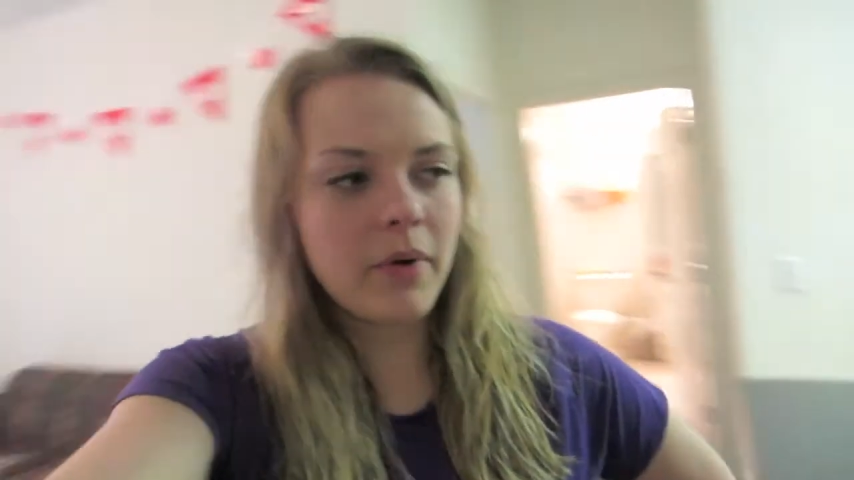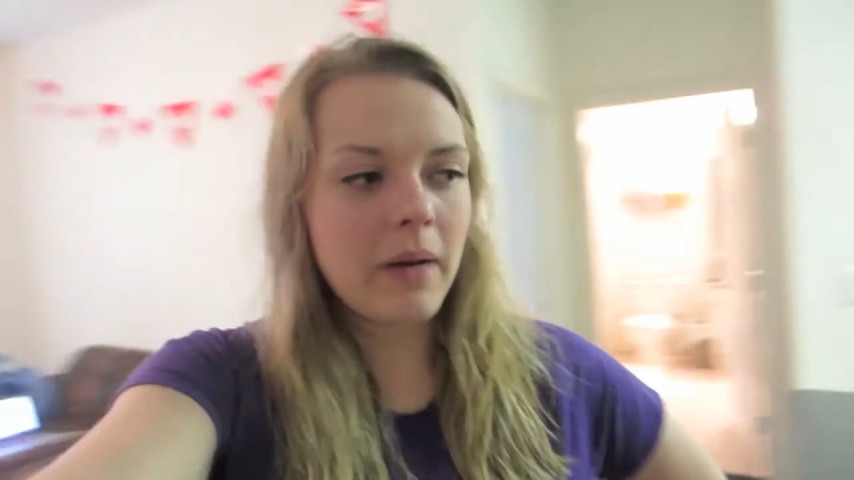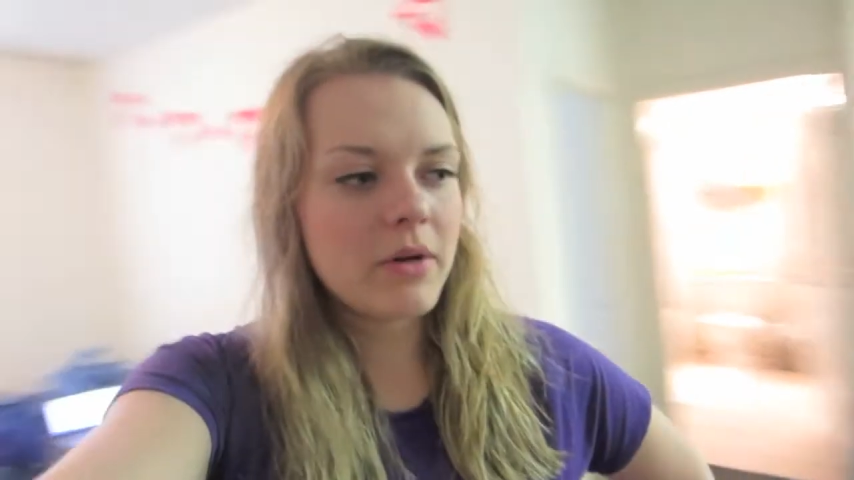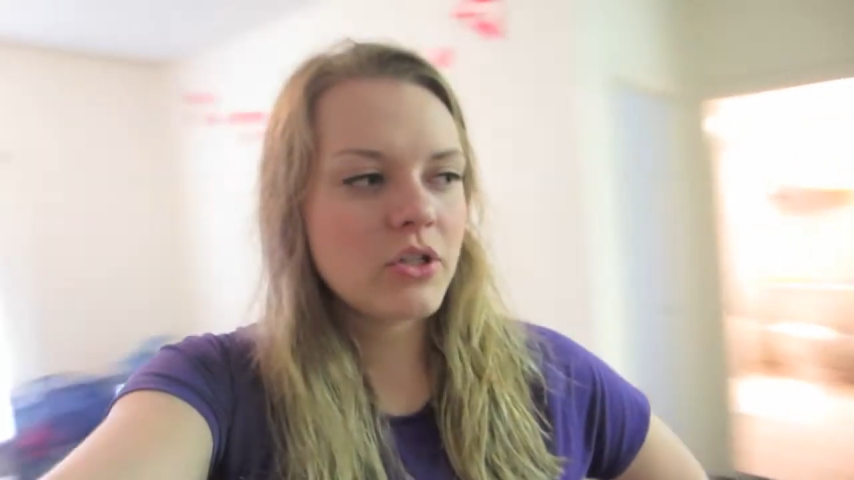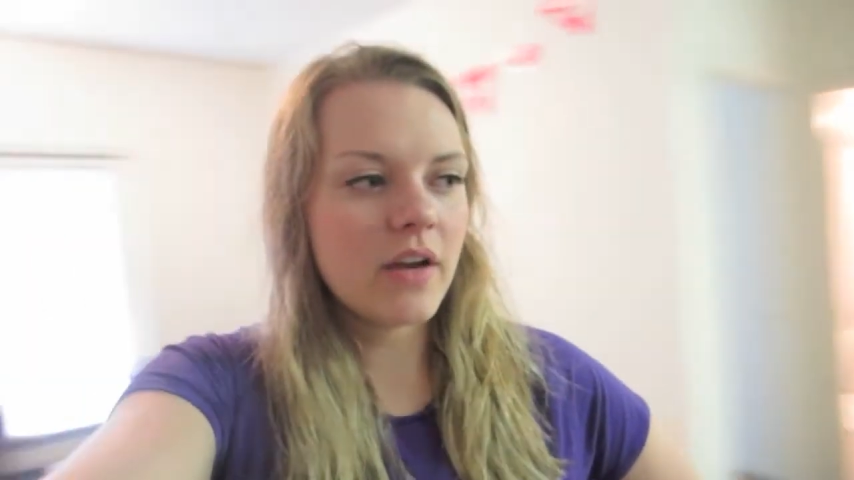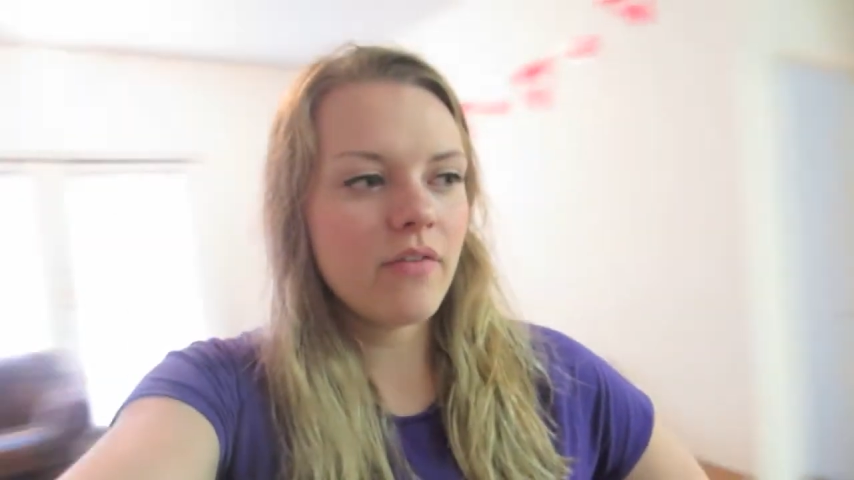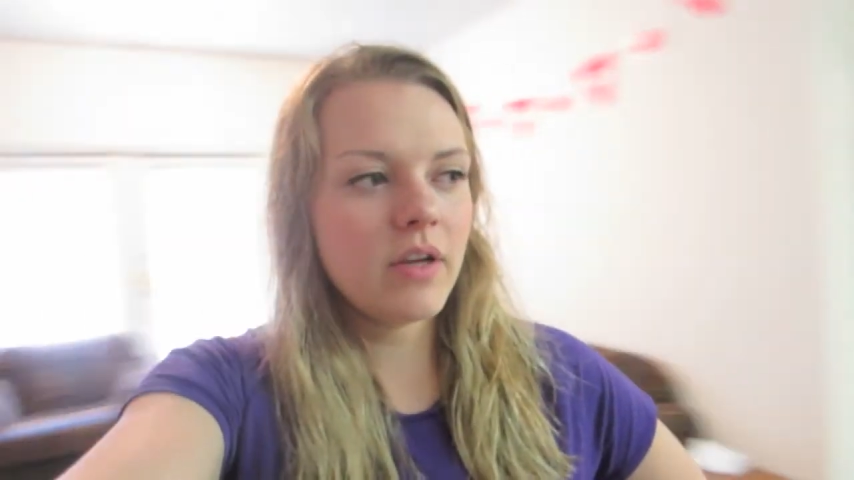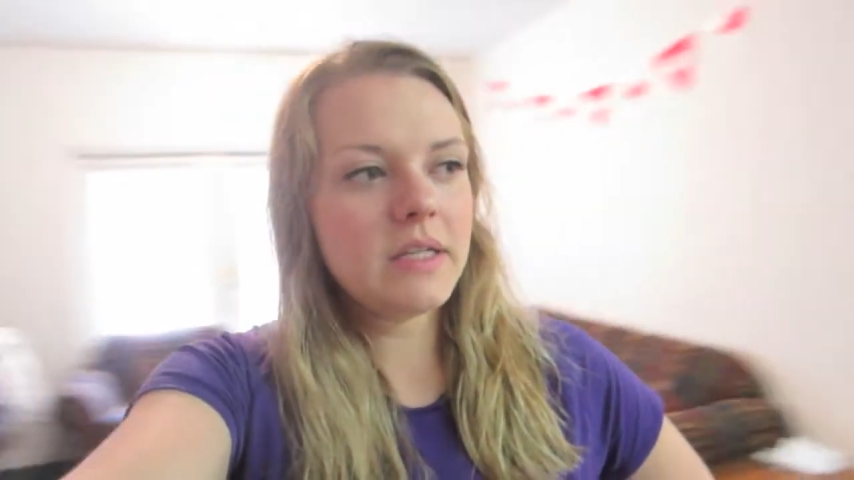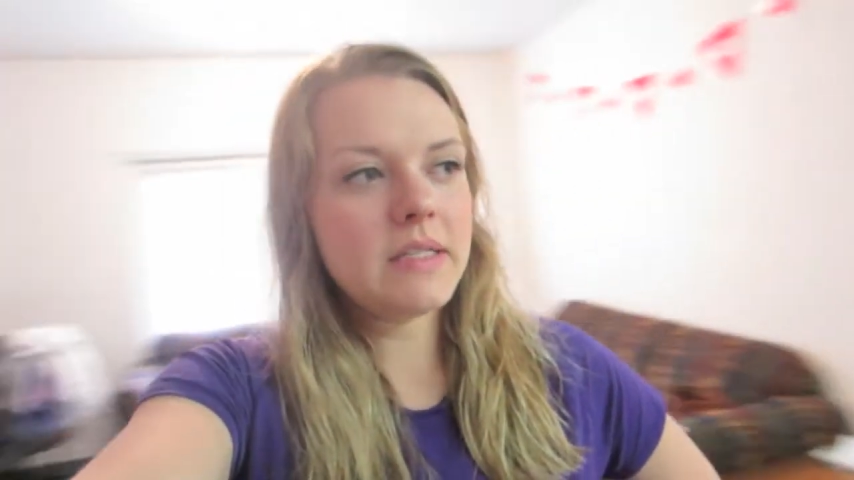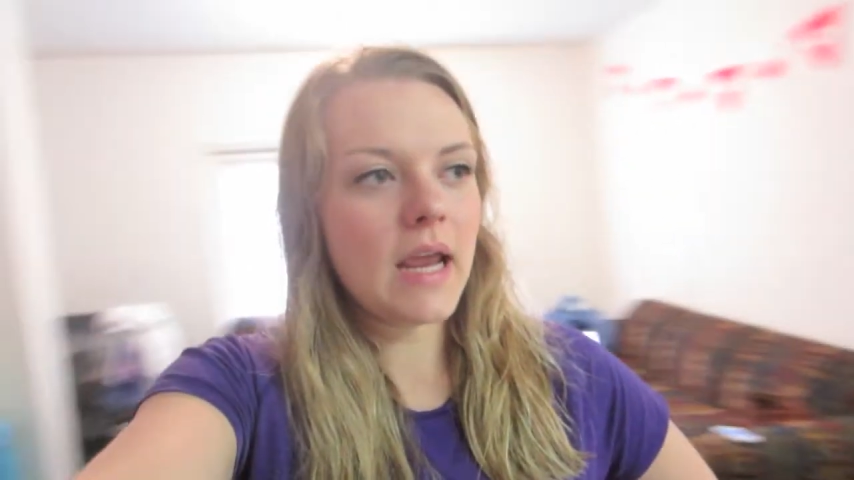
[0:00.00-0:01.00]
pretty much
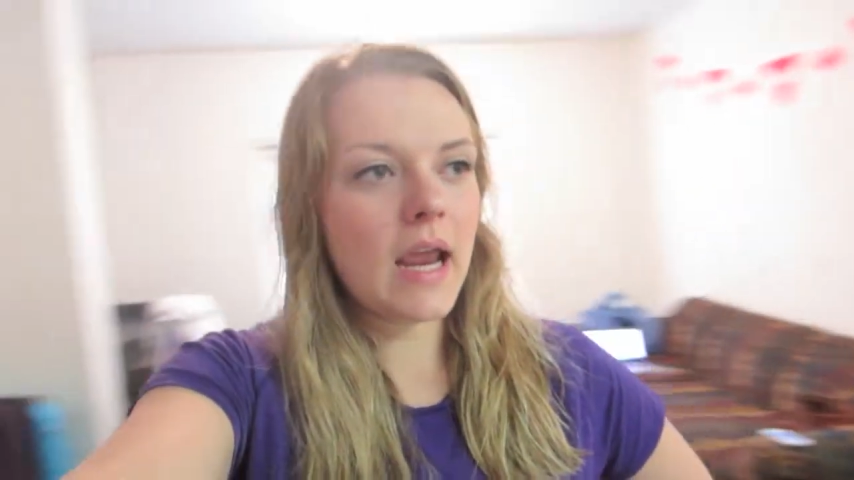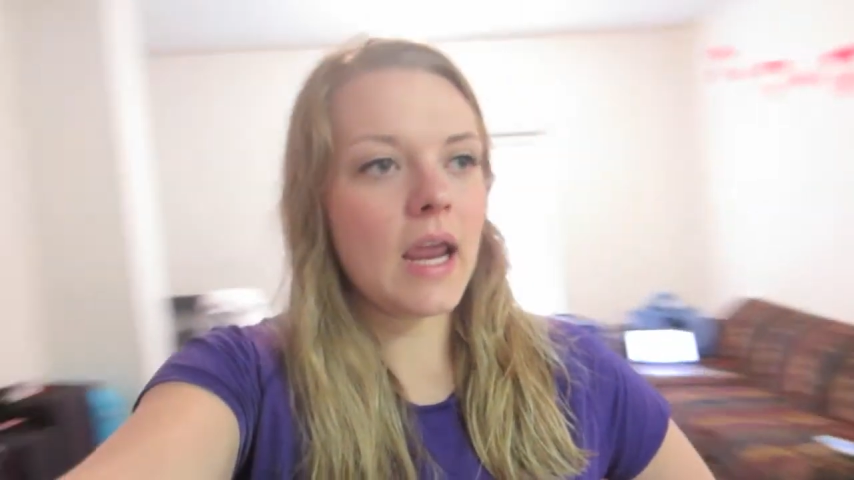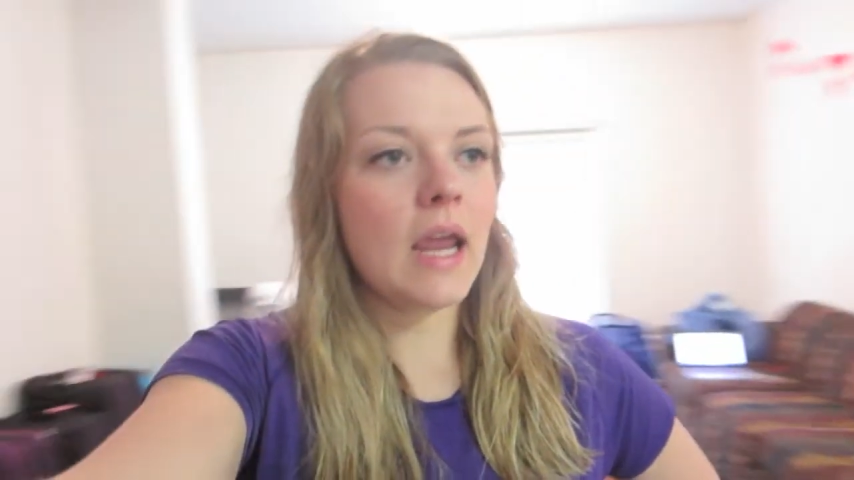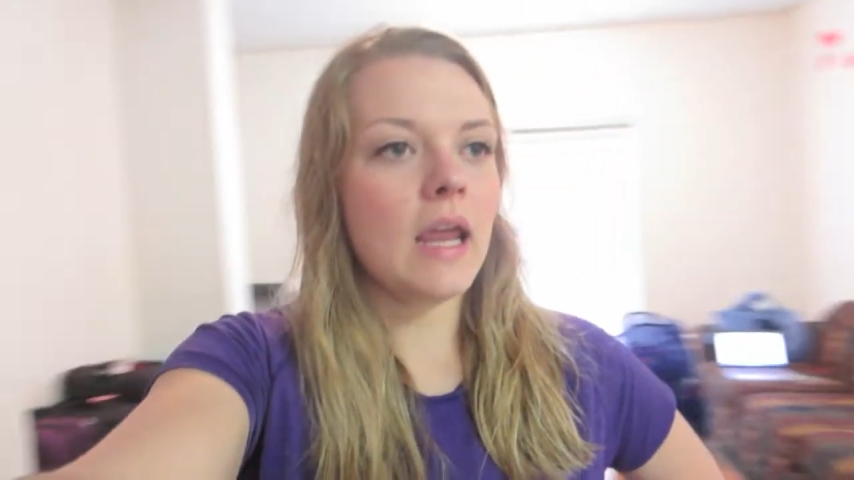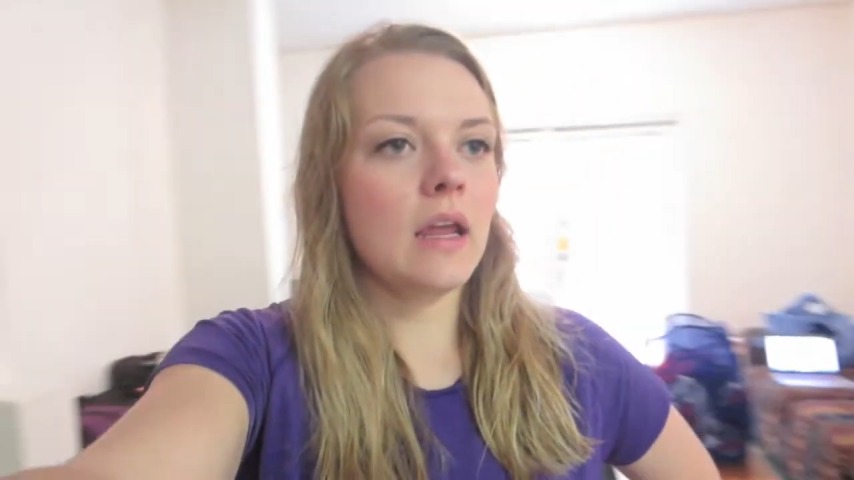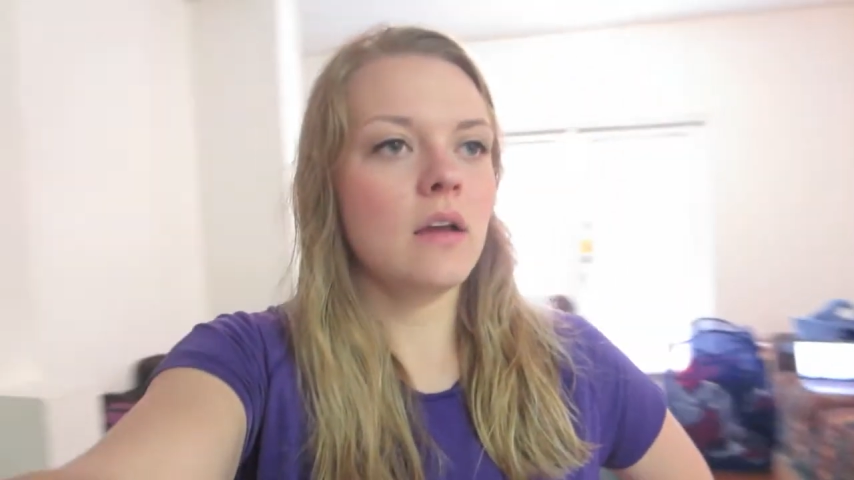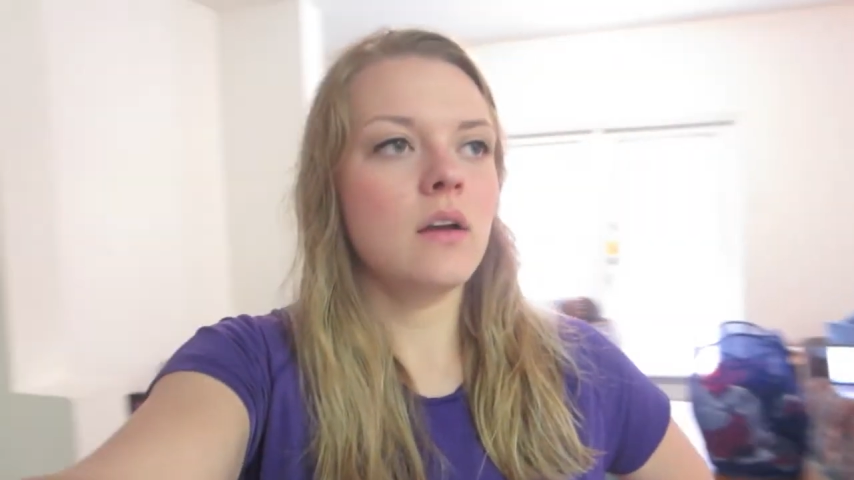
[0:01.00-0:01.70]
every day.